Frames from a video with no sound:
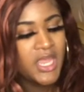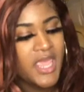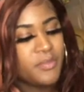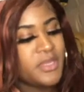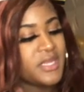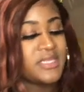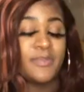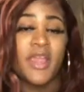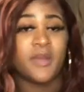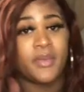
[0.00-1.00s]
and being
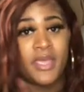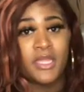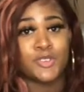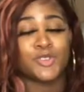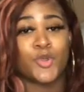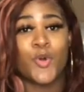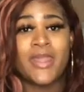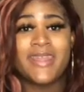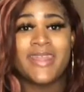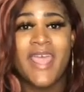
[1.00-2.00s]
inspired by it. So
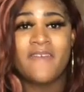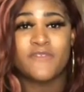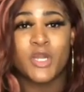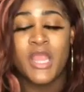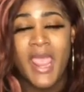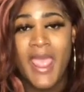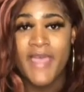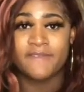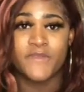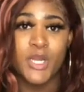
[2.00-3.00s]
never,
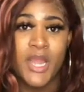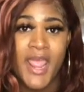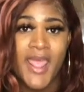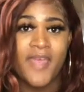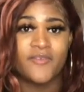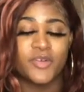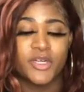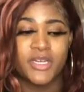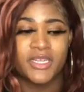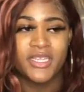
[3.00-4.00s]
ever, ever
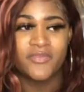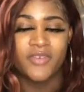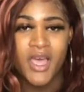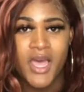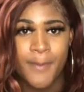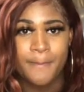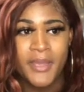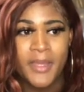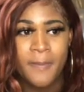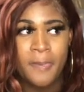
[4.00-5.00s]
give up.
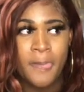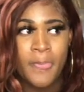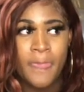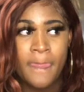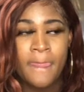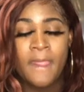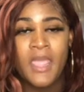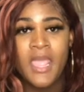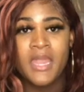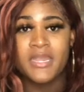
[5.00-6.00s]

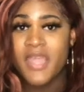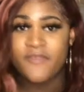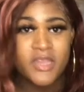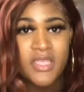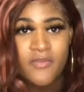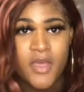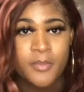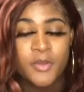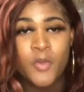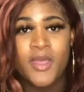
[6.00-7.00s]
Never give up,
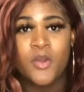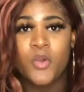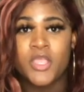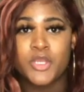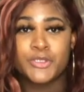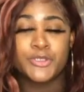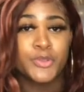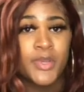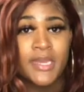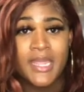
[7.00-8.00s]
no matter what you're
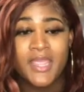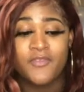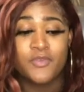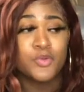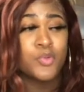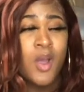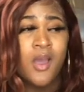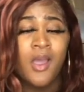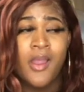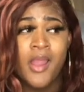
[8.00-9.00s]
doing. If you
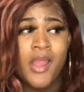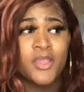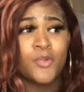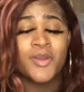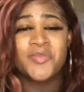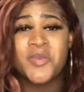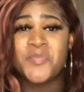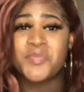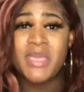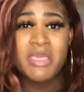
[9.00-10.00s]
want to be a
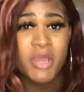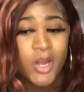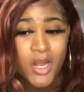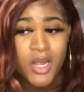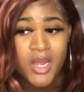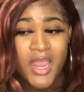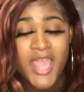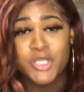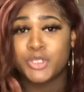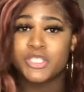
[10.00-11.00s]
baker and
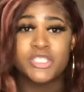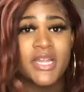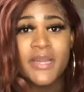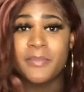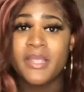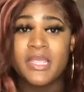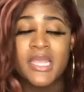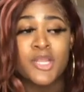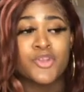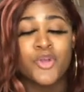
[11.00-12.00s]
you just started
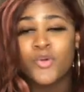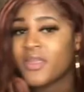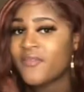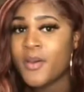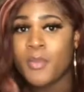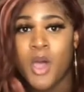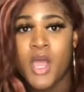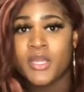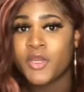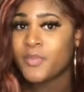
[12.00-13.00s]
baking, don't give up
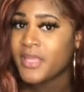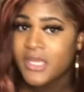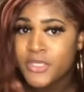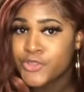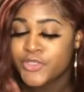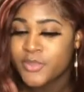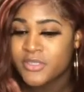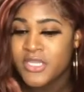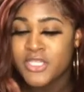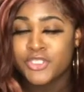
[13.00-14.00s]
on your baking dreams,
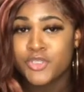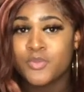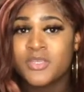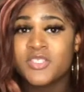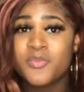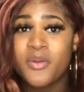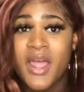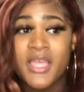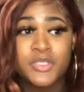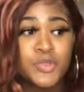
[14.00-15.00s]
because you'd be
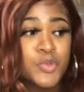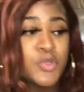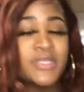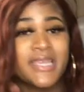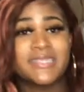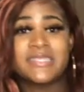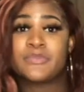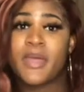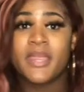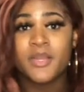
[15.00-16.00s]
surprised who's
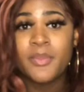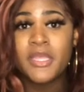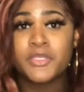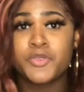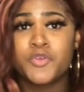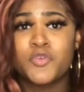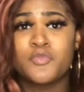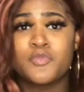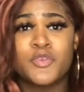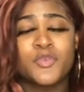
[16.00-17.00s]
inspired by you.
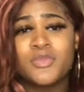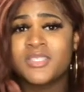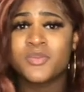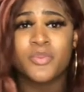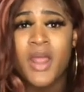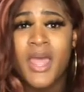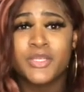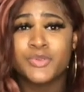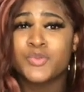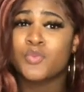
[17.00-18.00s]
You'd be surprised
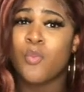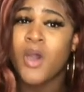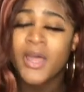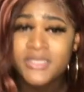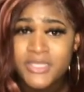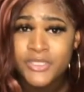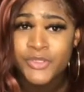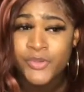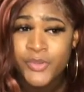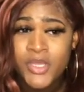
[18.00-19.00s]
who's watching
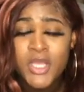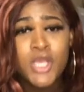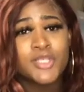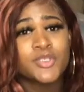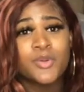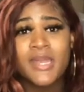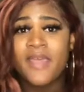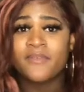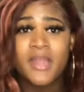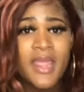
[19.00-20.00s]
you. So
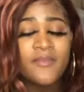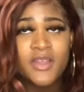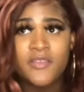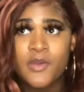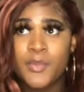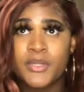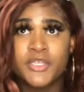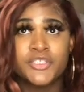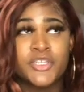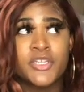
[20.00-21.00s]
never ever give up on your
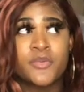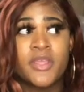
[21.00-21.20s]
journey,